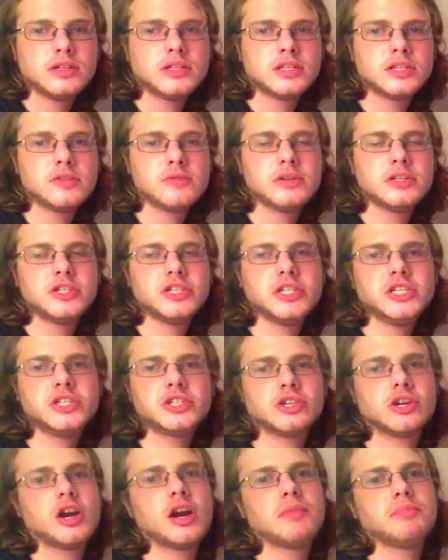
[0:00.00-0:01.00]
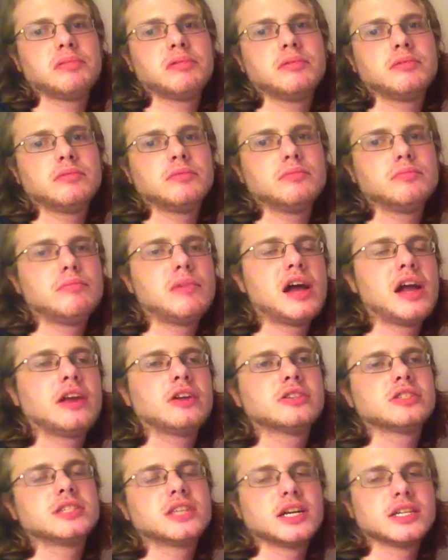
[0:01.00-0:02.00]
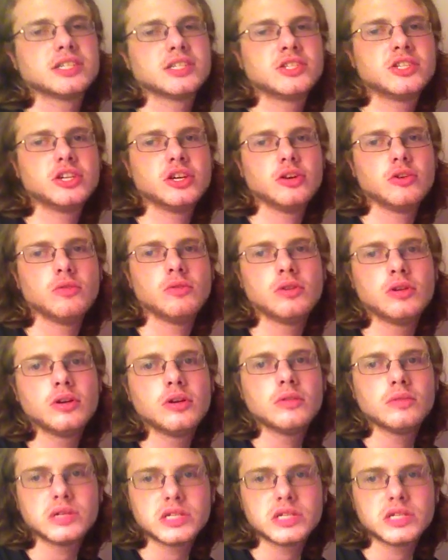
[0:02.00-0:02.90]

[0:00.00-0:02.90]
to a G sharp minor sus2,